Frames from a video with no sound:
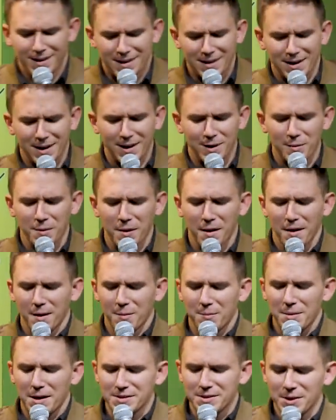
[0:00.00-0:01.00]
Yeah.
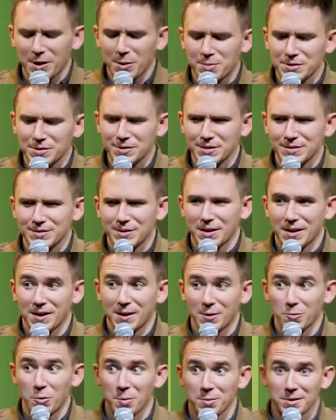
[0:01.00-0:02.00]
My therapist is
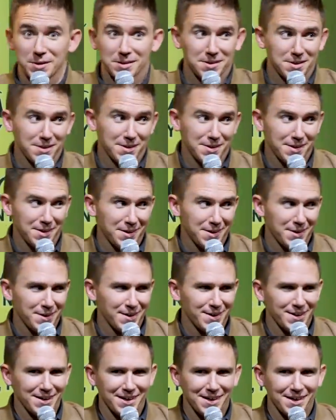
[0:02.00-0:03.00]
a woman.
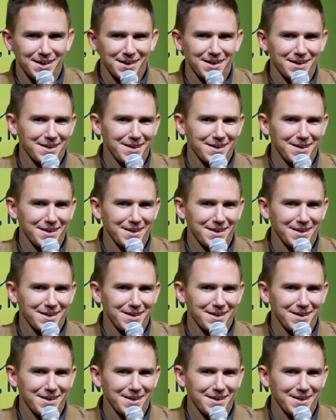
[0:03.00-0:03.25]
Yeah.